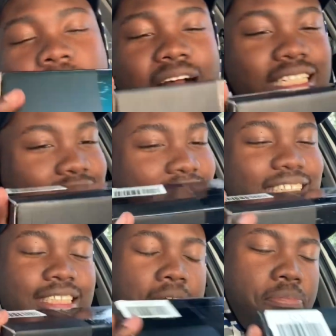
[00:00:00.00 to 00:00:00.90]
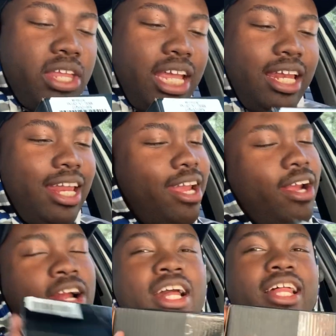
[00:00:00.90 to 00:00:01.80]
box. It's something in
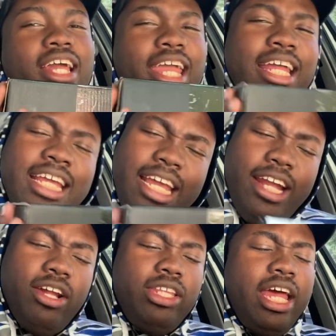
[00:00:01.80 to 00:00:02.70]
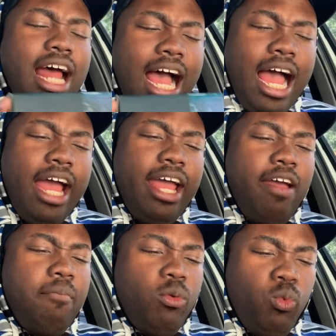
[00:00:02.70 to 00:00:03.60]
here that I
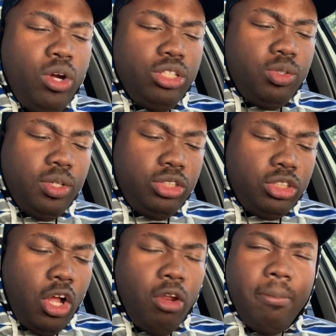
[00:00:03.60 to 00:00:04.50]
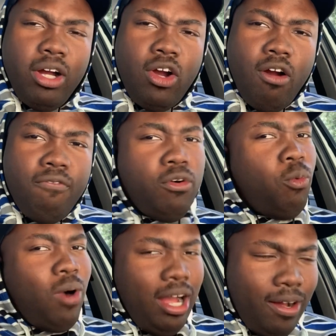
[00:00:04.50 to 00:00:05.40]
have been wanting to install on my car for
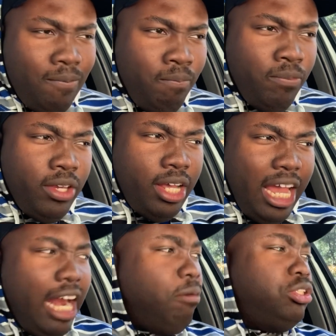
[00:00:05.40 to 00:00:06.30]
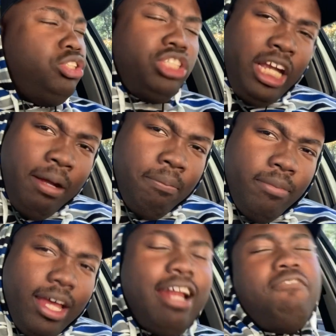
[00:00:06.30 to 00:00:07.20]
a while. And I was cheap,
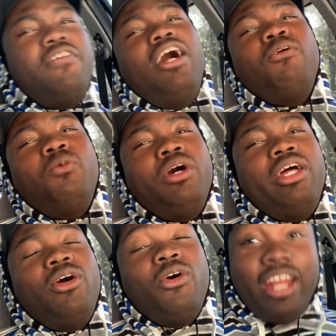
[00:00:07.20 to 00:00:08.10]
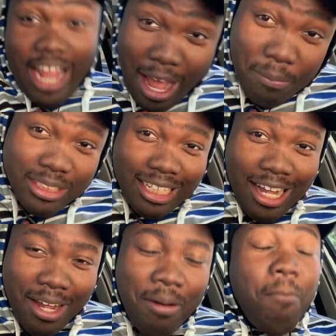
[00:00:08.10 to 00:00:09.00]
and I found one on
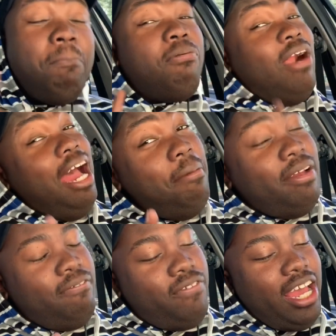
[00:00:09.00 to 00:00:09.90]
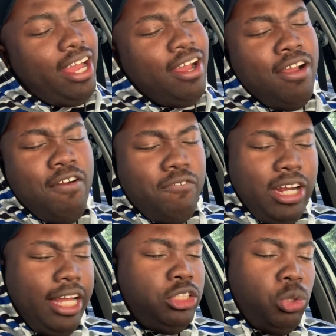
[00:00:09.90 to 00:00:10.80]
Amazon Prime, in fact,
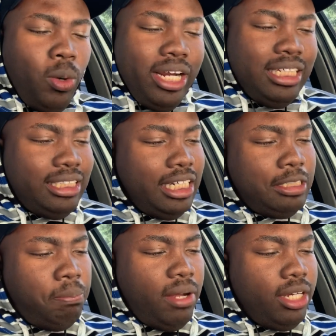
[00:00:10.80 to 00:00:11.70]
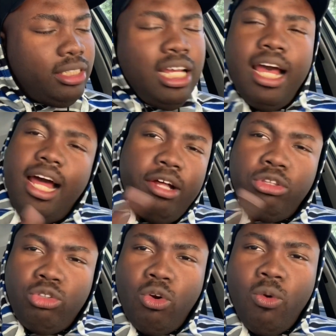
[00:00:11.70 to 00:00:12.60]
for like 26 bucks.
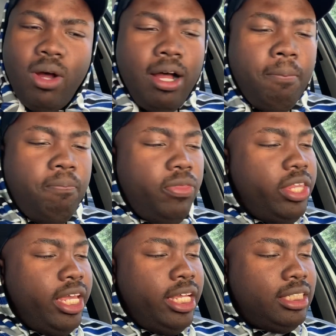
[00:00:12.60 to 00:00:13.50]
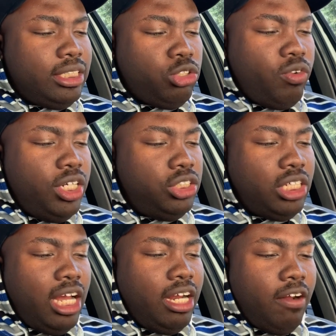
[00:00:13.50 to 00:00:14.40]
I'll throw up the
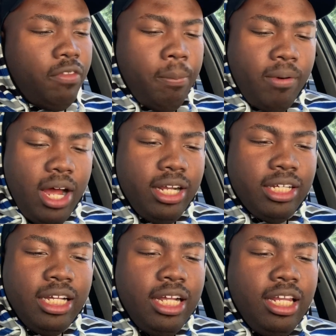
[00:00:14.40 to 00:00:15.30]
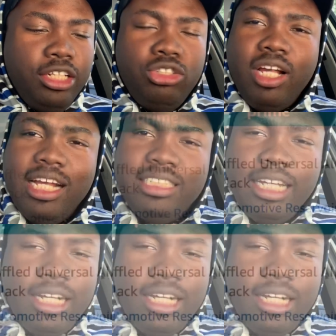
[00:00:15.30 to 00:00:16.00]
screenshot of the product, let you guys